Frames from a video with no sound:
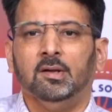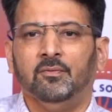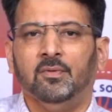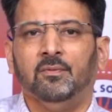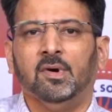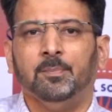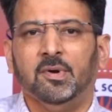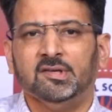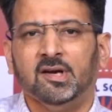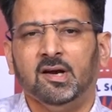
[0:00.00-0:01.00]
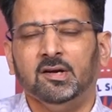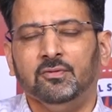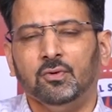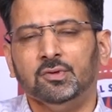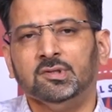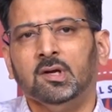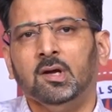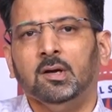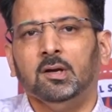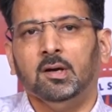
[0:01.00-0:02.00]
where patient had diffuse
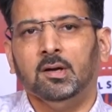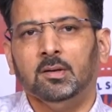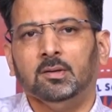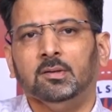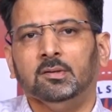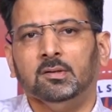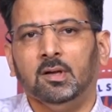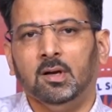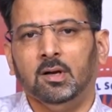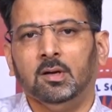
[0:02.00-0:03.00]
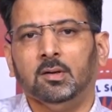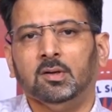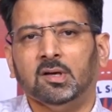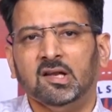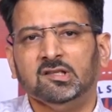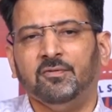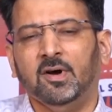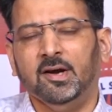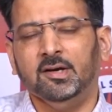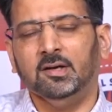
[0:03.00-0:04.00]

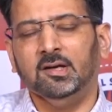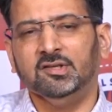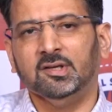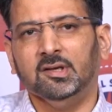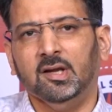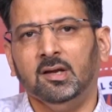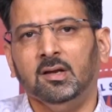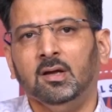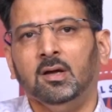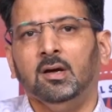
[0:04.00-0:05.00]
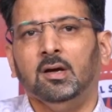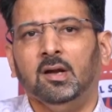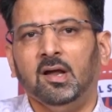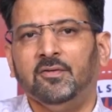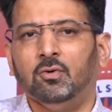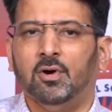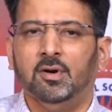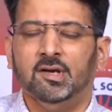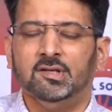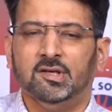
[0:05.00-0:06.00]
calcified lesion in left
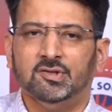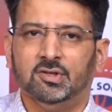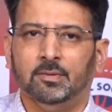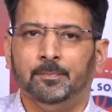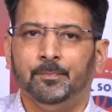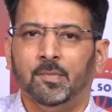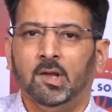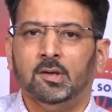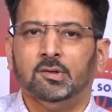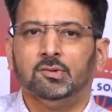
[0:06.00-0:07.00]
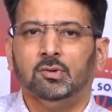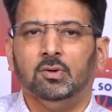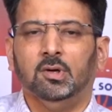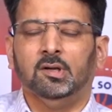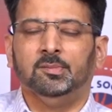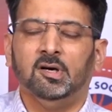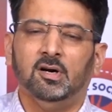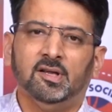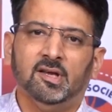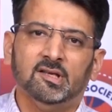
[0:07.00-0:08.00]
coronary system. So
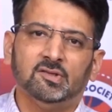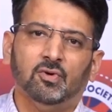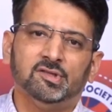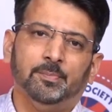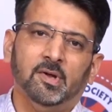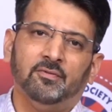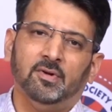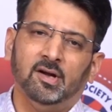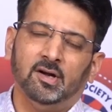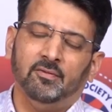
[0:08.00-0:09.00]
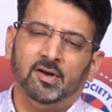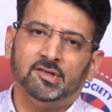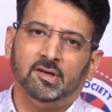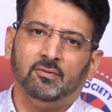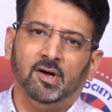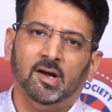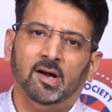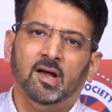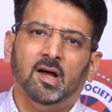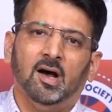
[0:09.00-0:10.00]
third case was a peripheral intervention where
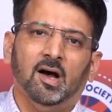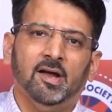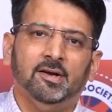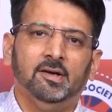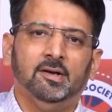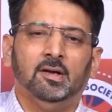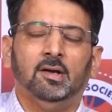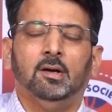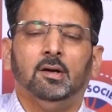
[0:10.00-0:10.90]
I did